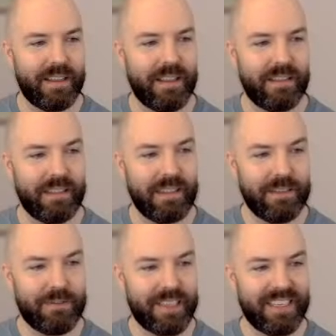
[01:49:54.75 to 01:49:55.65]

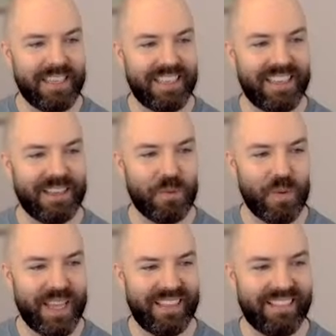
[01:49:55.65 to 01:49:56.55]
Living
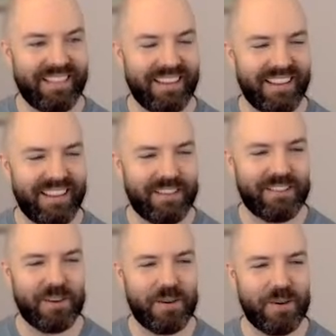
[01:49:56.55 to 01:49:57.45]
with
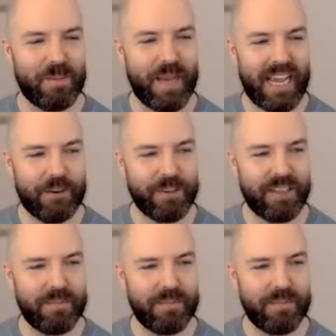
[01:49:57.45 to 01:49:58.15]
some acronym.